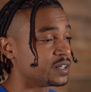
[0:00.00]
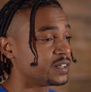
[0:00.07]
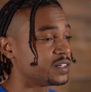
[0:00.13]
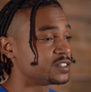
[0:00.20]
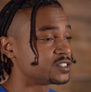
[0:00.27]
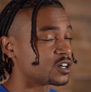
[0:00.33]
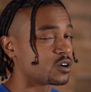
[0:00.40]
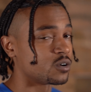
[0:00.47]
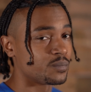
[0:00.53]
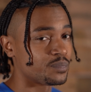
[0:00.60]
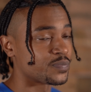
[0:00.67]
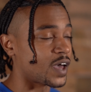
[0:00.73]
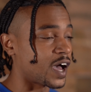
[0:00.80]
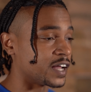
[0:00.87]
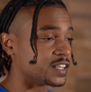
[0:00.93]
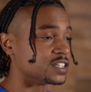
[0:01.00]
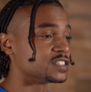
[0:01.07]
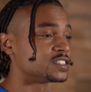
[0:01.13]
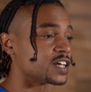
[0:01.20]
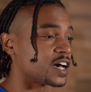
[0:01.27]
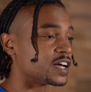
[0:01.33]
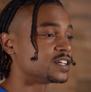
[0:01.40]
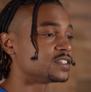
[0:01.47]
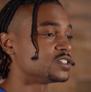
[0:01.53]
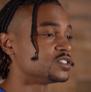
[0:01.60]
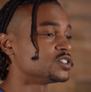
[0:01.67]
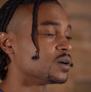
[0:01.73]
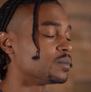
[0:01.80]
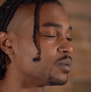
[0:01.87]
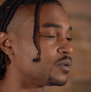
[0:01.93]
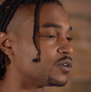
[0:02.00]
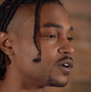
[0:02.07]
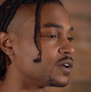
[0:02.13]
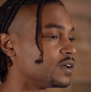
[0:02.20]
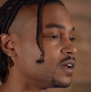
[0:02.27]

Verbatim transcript: So I decided to jump on